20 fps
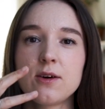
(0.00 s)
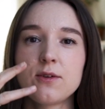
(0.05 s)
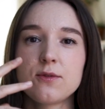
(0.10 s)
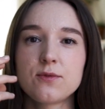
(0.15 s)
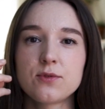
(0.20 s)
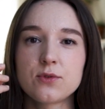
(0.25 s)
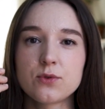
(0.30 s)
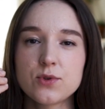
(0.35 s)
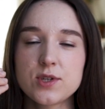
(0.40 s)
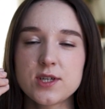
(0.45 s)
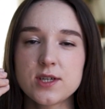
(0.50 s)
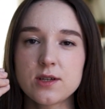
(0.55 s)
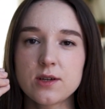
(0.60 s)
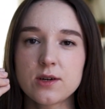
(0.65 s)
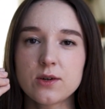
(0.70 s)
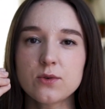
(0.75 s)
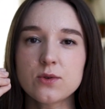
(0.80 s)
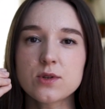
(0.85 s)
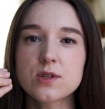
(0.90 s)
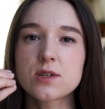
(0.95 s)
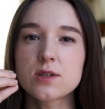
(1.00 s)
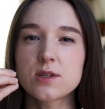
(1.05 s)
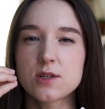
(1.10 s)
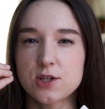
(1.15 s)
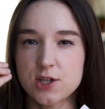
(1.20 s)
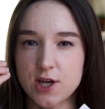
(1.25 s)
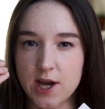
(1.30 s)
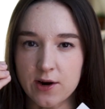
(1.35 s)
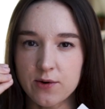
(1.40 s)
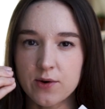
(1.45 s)
fruity notes,
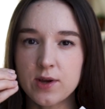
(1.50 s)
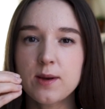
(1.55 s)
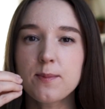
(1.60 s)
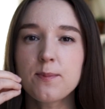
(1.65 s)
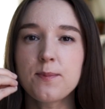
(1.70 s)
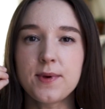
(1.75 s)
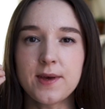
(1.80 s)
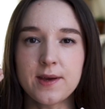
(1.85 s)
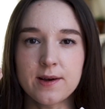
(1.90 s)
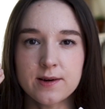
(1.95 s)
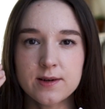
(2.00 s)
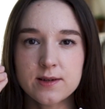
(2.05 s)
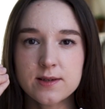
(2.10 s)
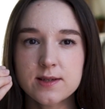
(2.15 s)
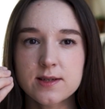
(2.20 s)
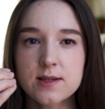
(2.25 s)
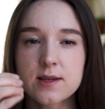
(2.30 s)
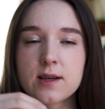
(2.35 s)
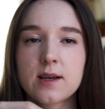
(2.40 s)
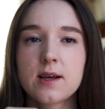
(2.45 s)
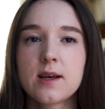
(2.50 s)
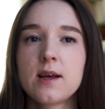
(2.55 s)
cherry, pears,